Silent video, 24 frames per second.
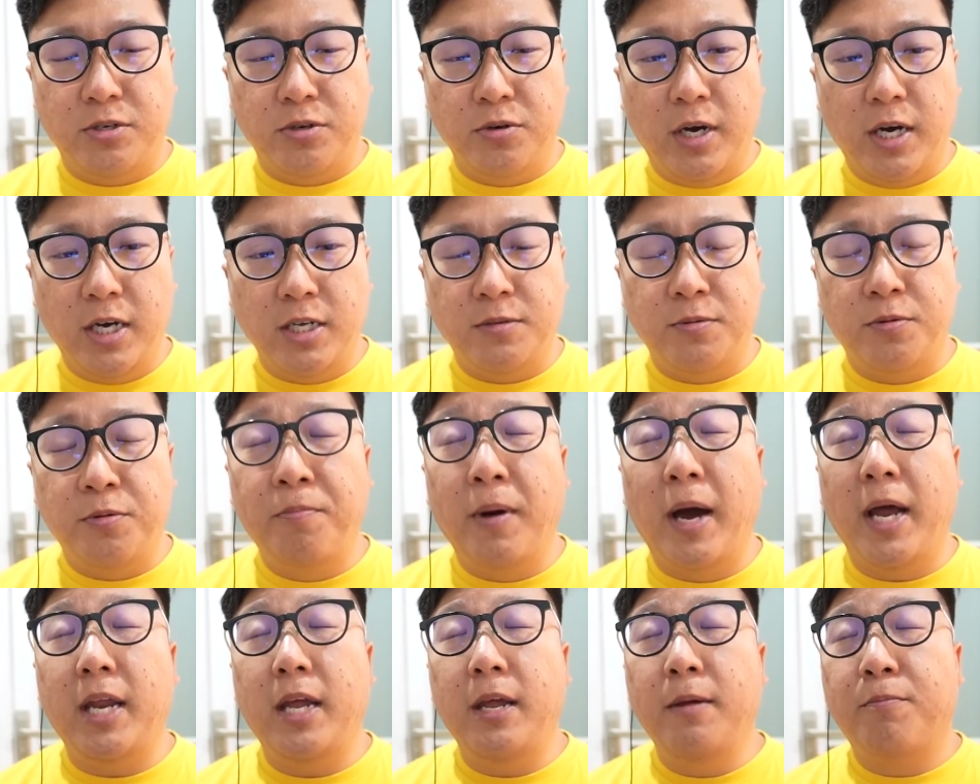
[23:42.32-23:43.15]
to us,
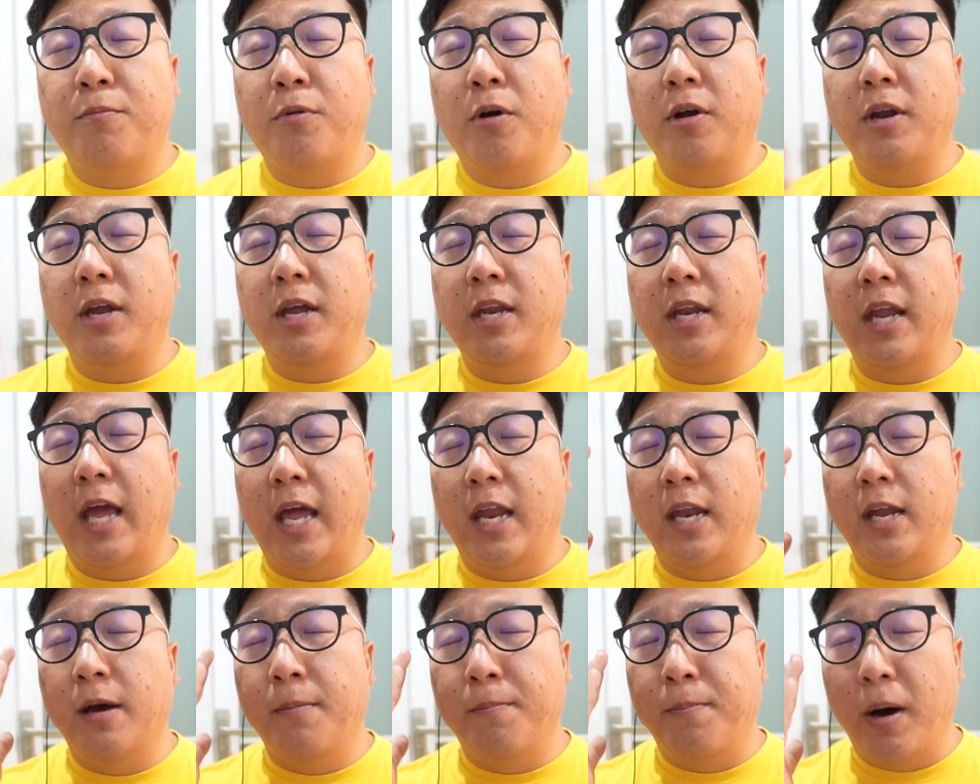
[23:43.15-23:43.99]
but he brought in
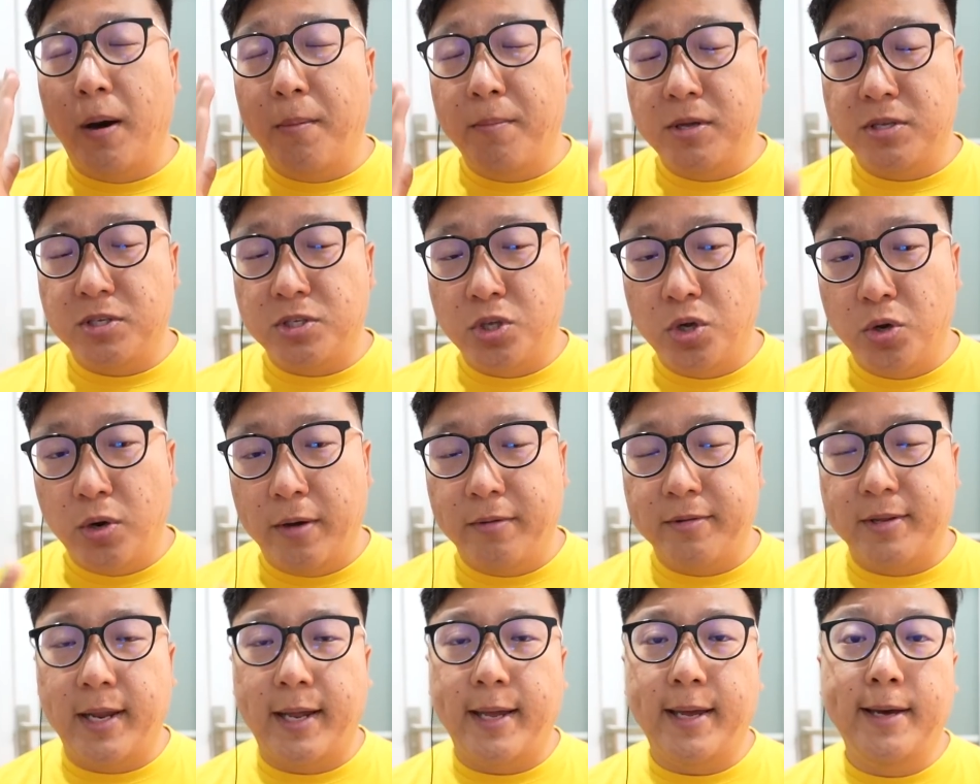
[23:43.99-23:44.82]
an Abomasnow. I
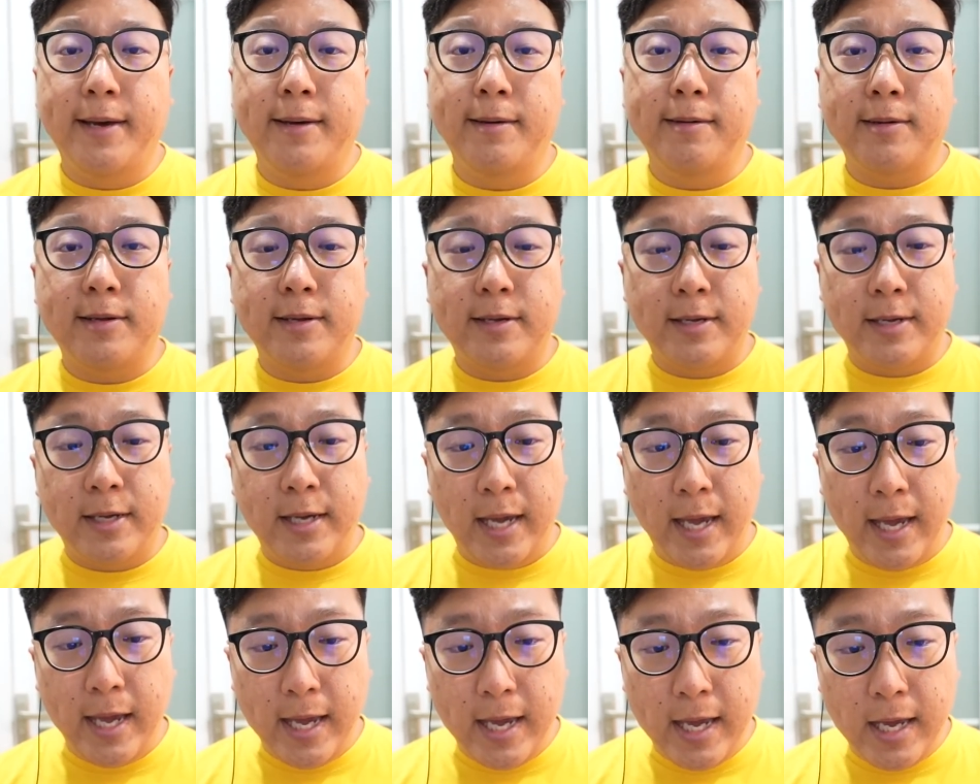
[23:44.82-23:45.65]
was like,
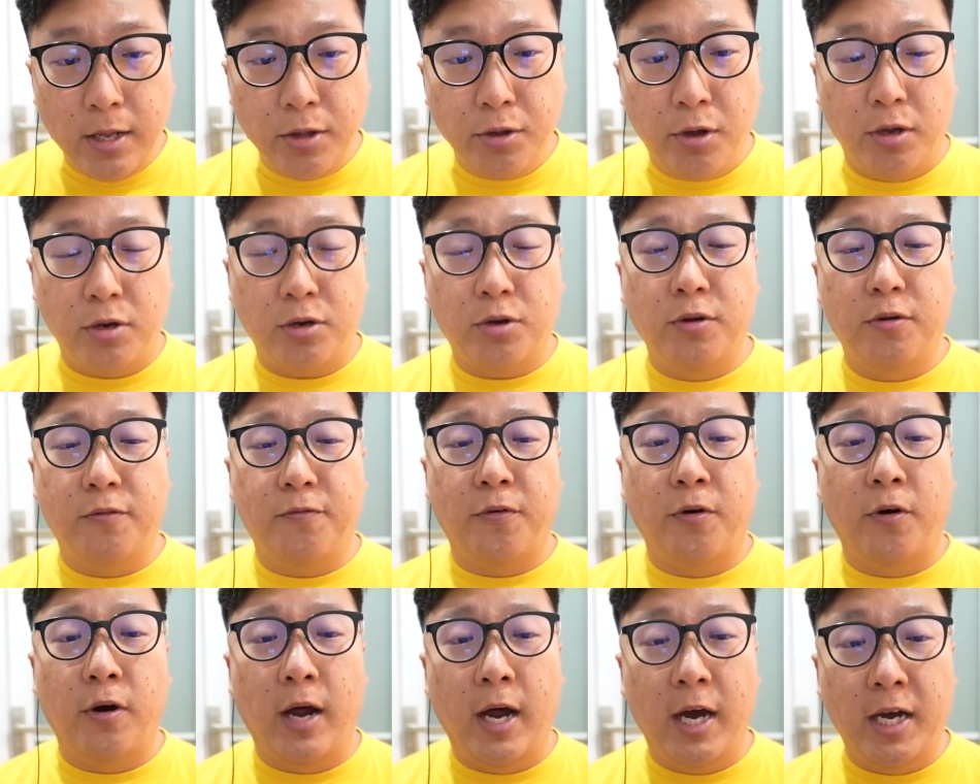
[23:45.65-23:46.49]
okay, not good
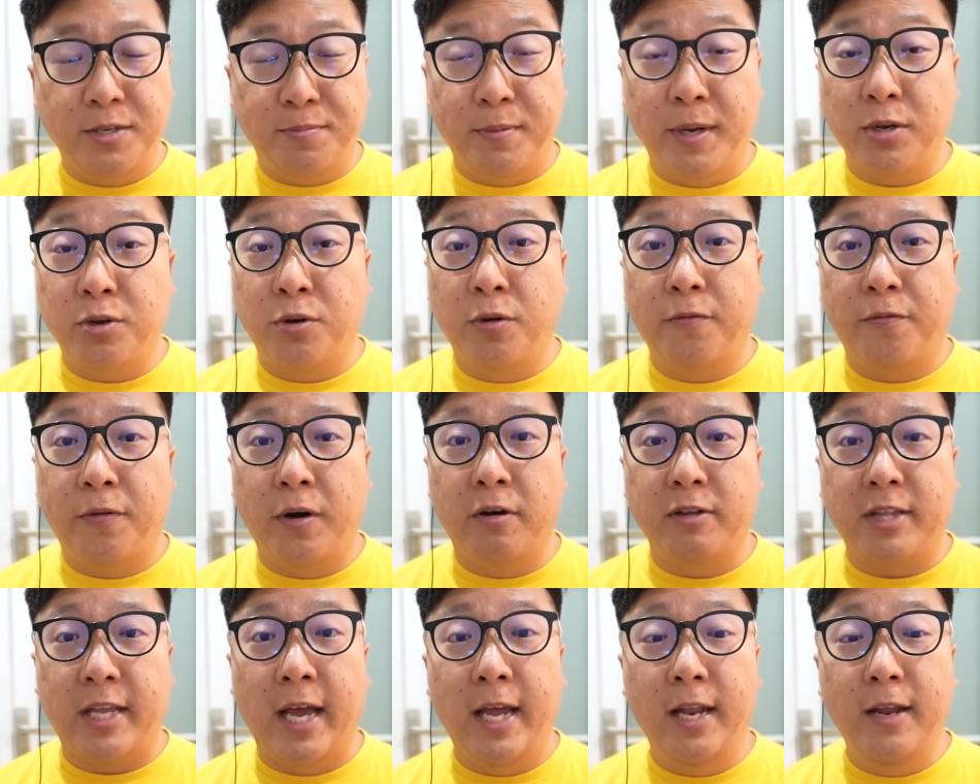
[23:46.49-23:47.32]
for us, but good for
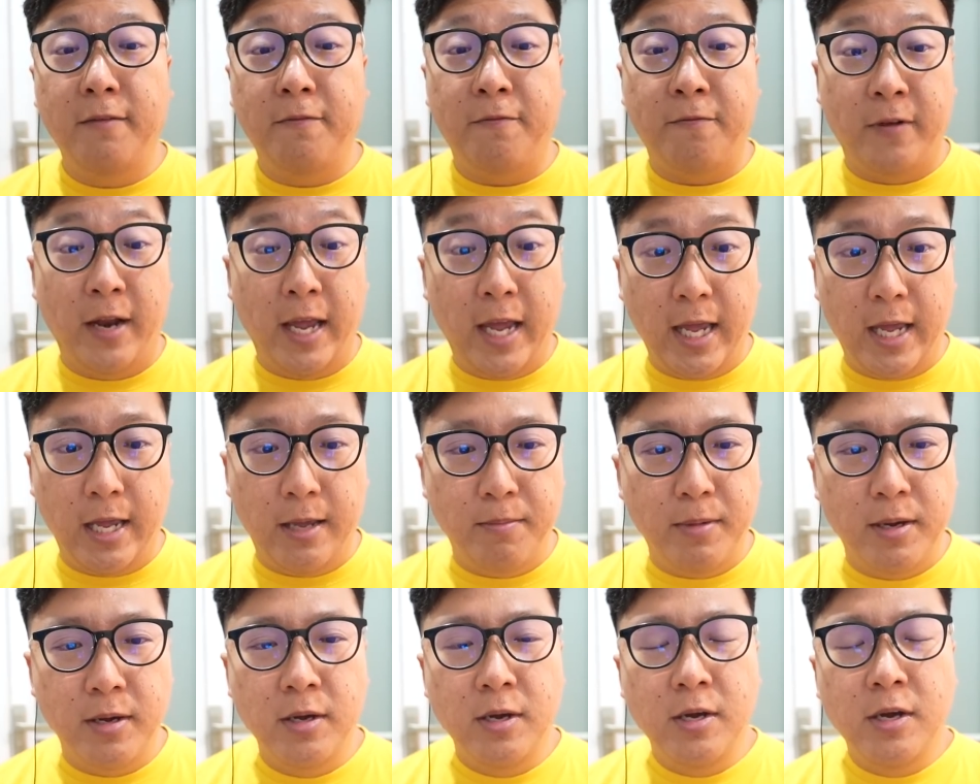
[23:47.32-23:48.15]
our
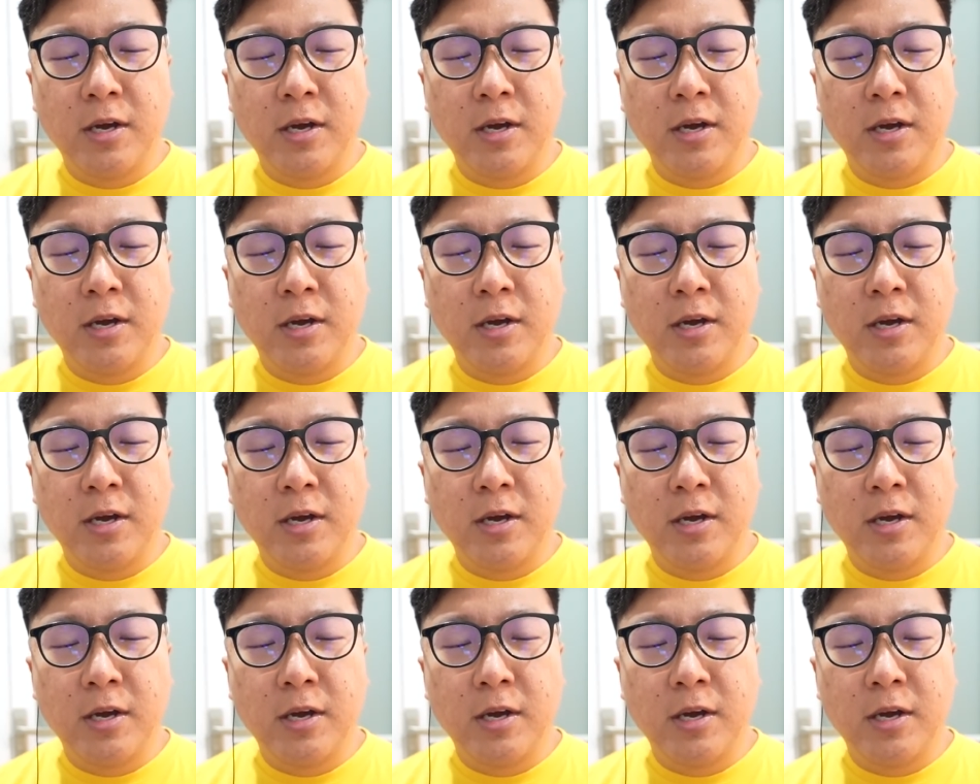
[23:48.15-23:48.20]
Talonflame.